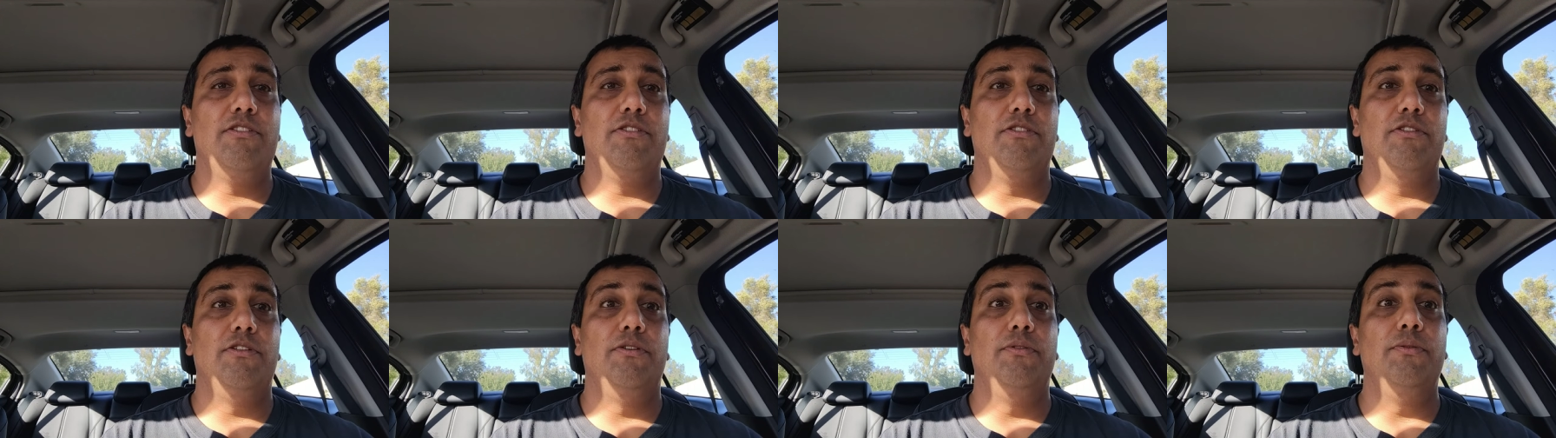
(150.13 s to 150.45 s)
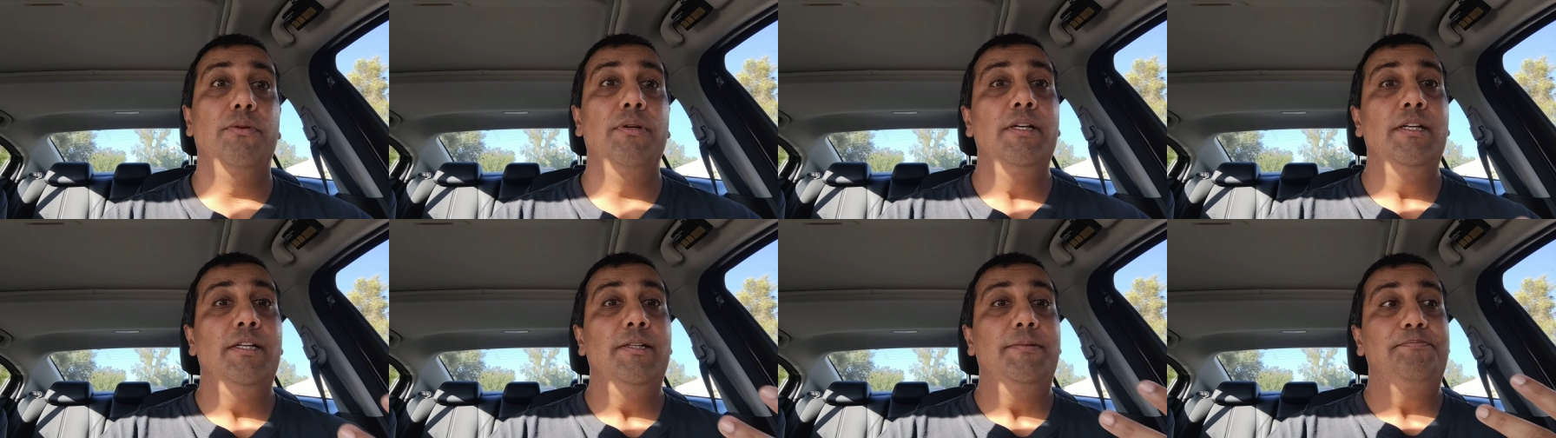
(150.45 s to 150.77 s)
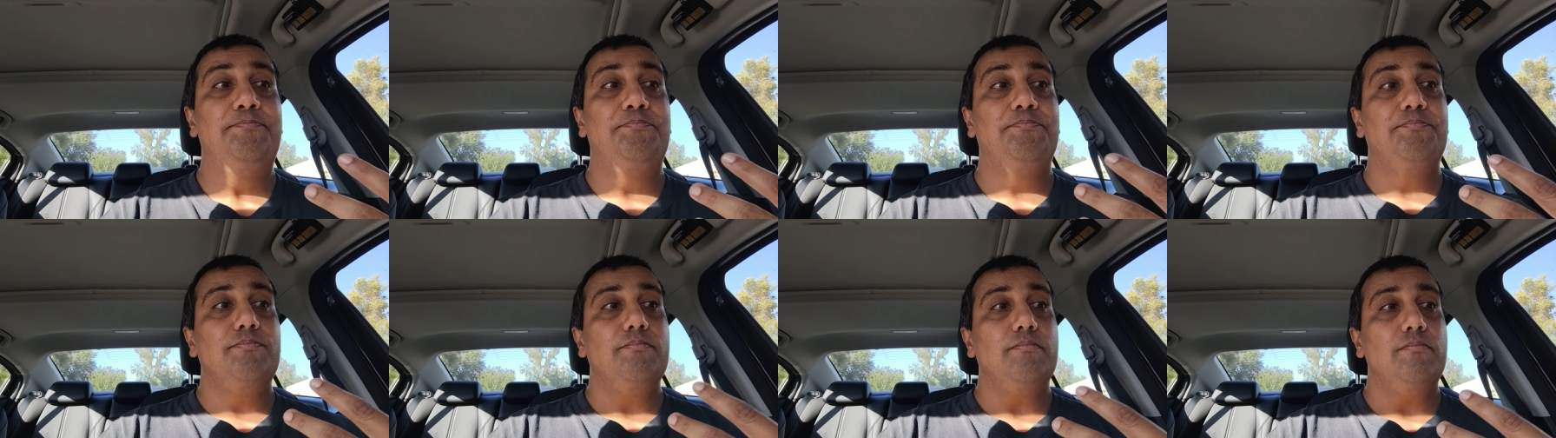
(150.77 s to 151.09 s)
So
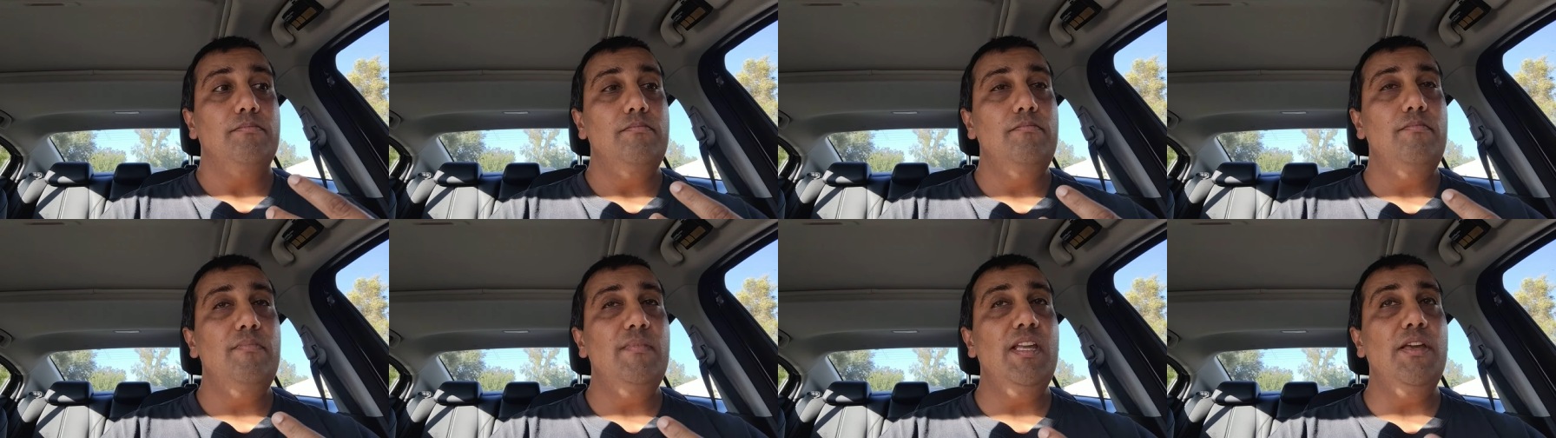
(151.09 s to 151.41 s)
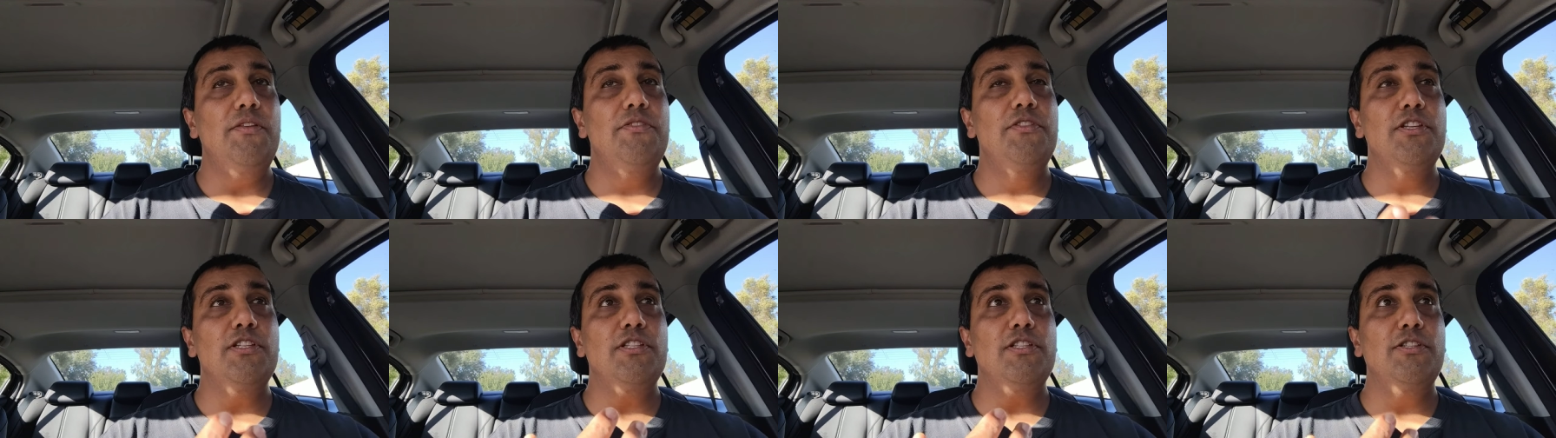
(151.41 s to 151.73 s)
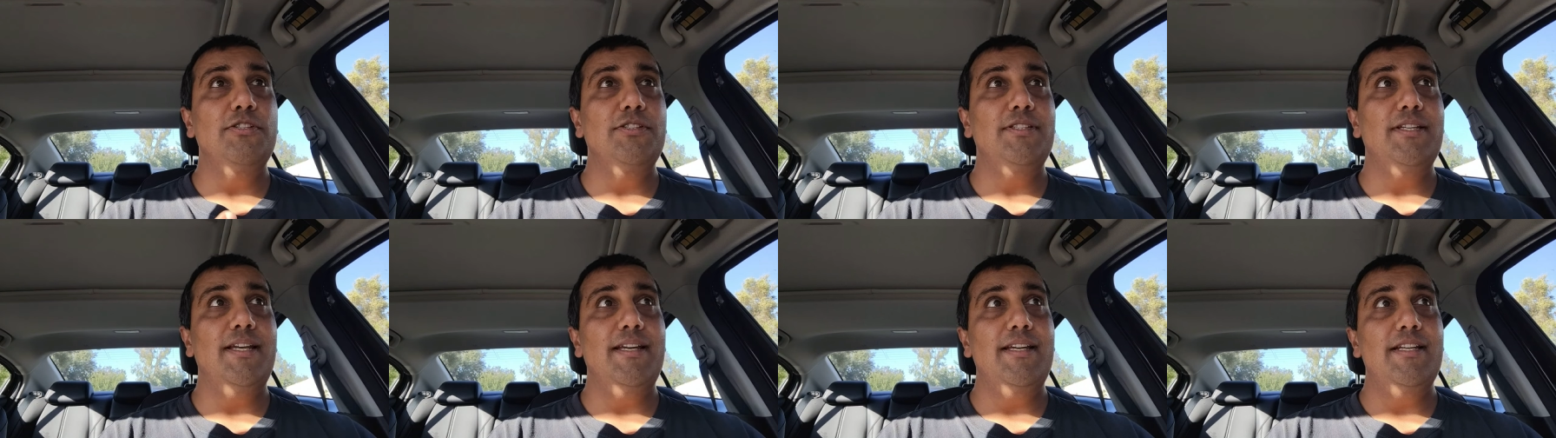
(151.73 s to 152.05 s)
this
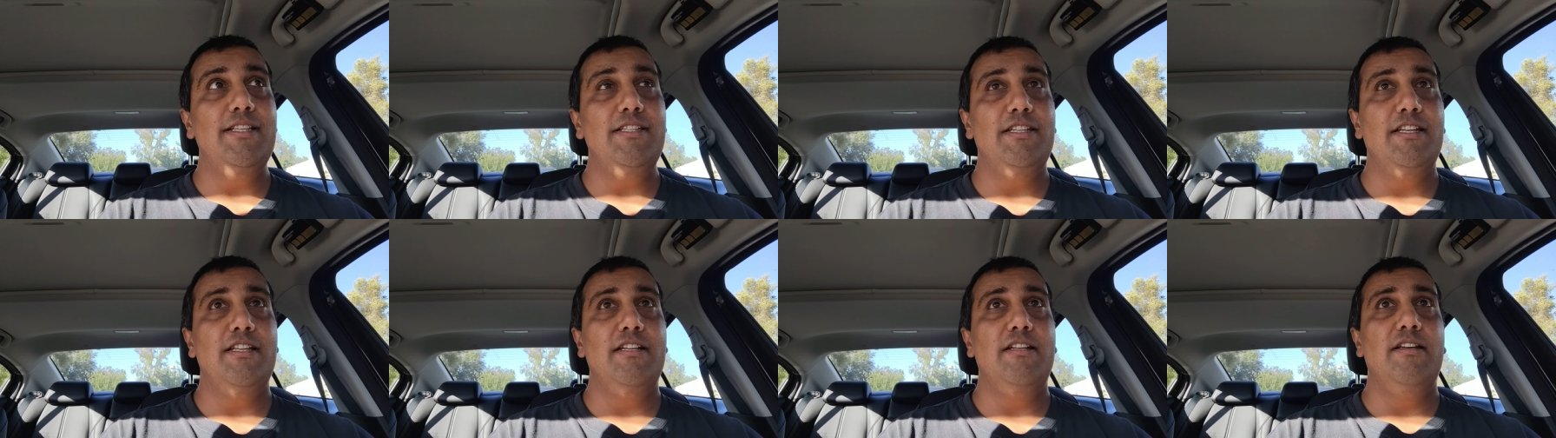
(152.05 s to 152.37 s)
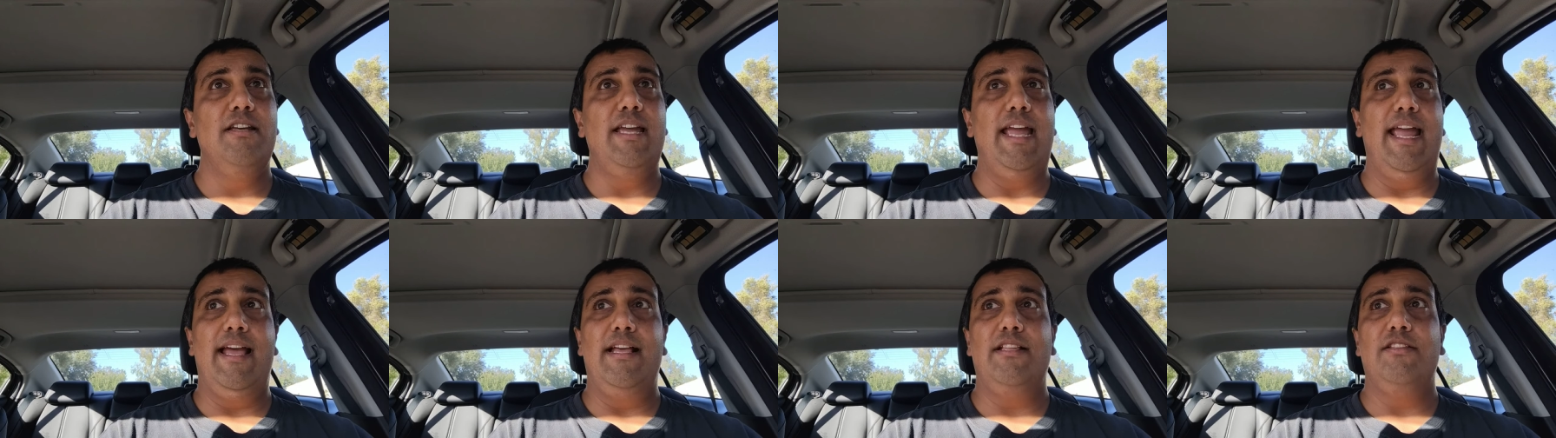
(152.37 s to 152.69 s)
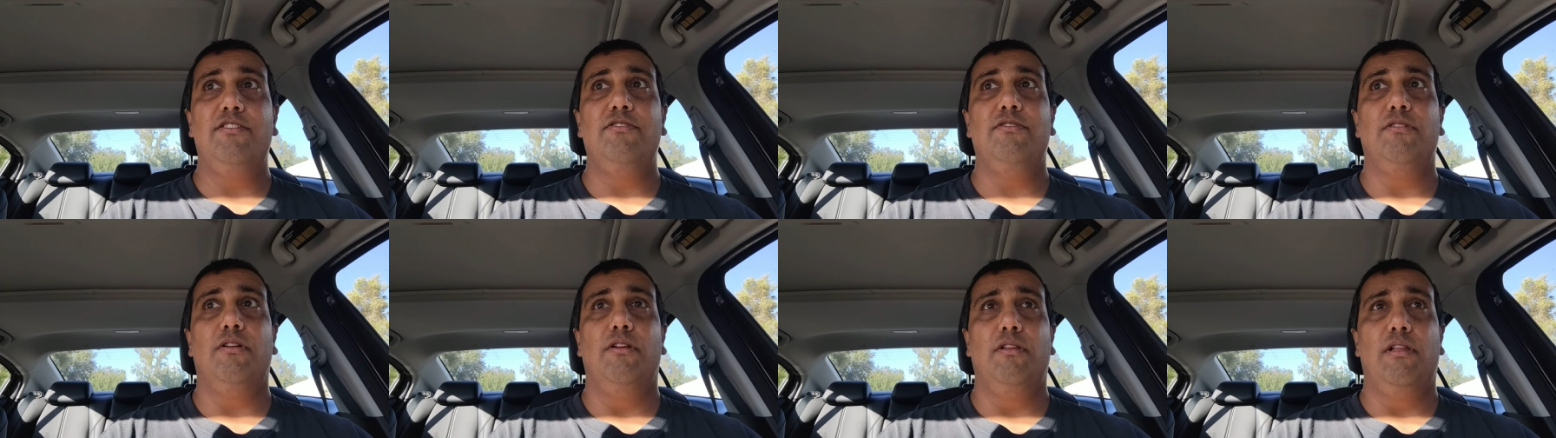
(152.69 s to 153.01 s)
looks like it's going to
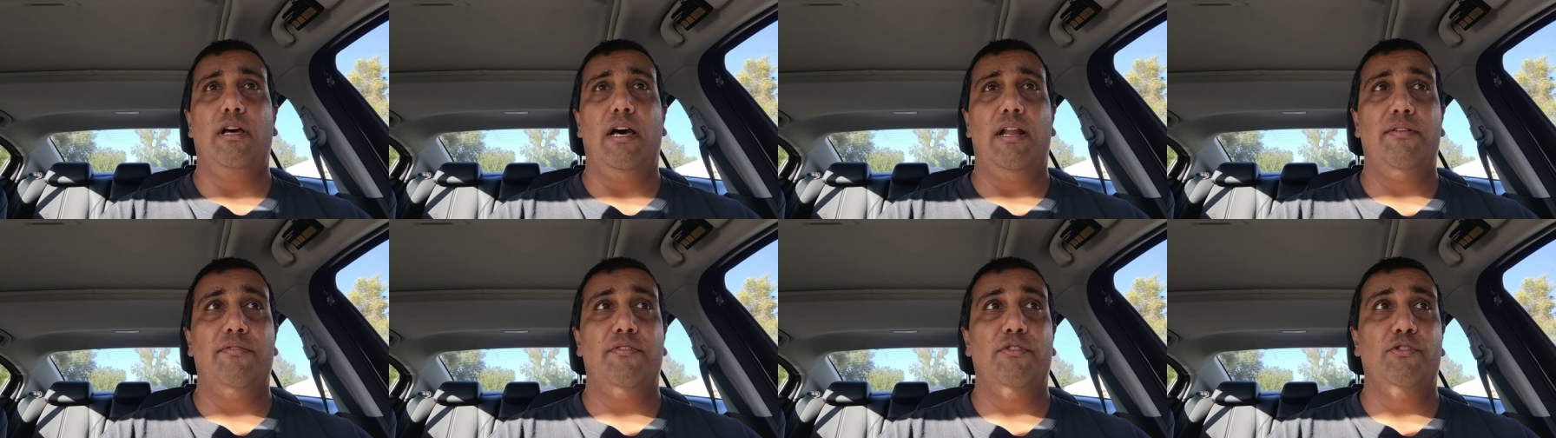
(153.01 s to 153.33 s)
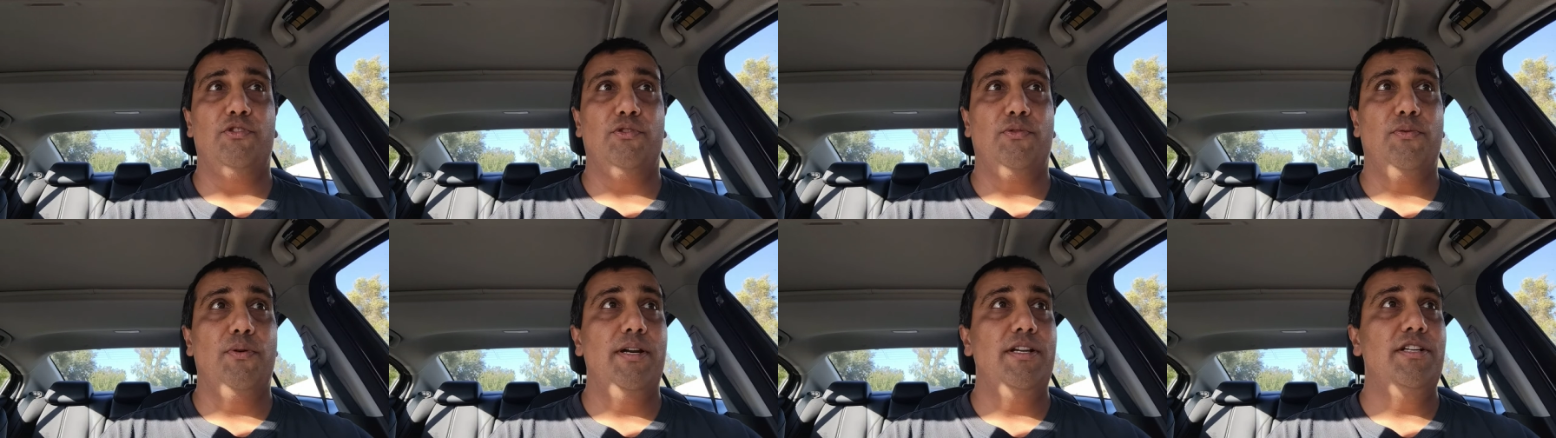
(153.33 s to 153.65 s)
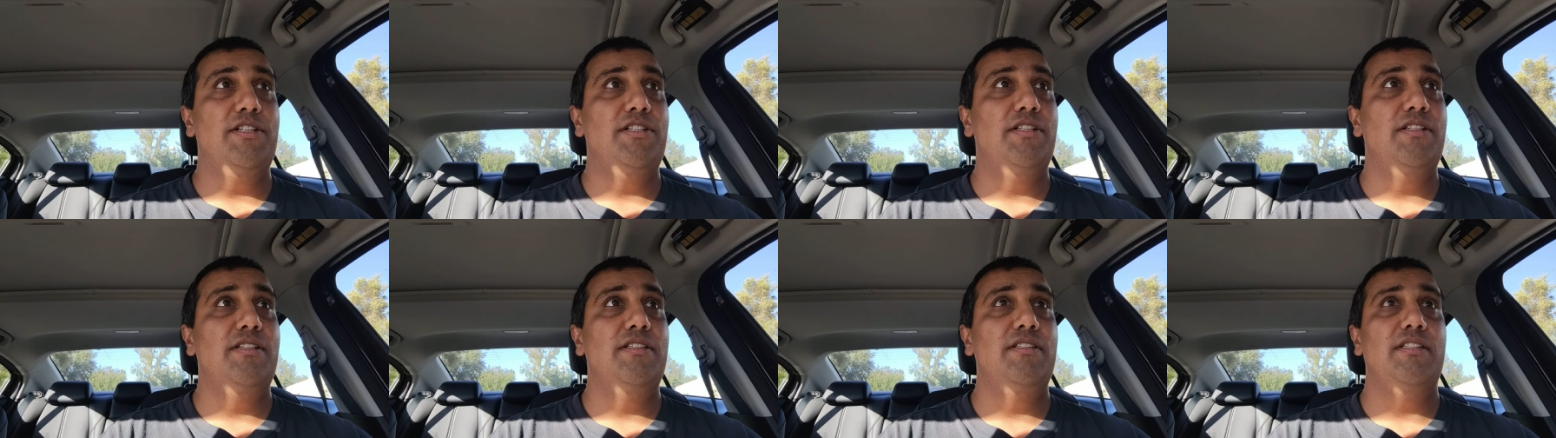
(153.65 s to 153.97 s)
answer a lot of those
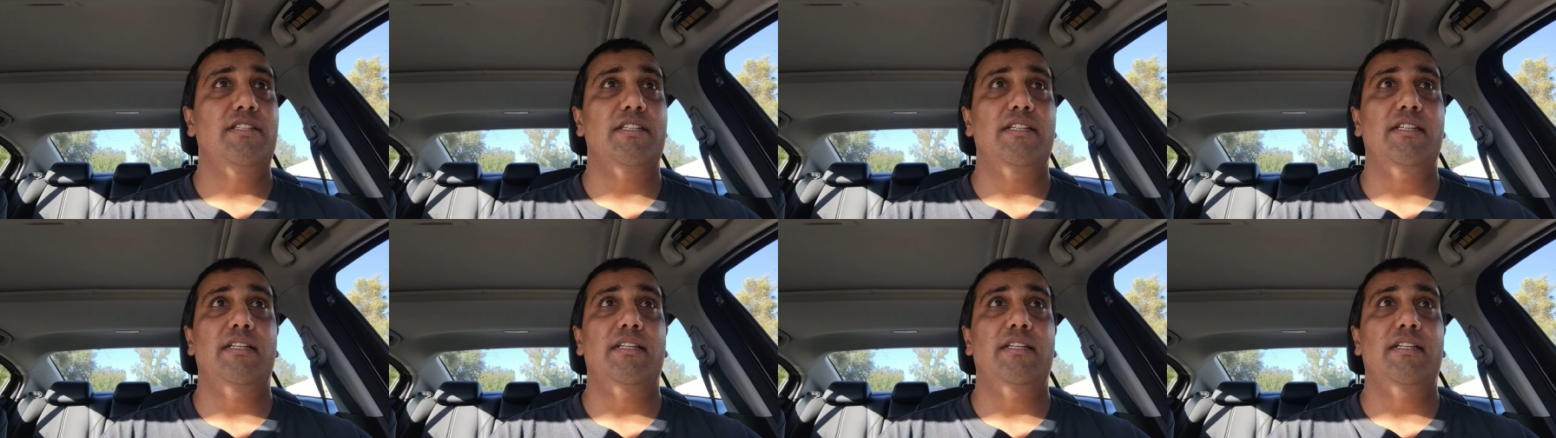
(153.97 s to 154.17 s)
questions.